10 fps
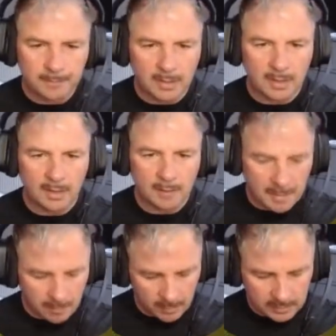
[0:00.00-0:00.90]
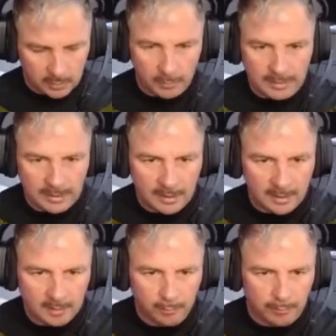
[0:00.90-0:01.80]
And we're doing
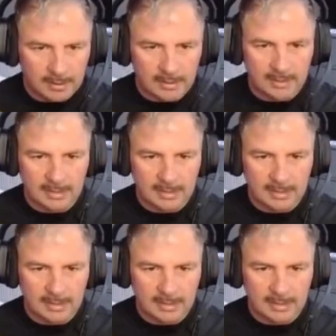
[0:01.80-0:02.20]
brilliantly.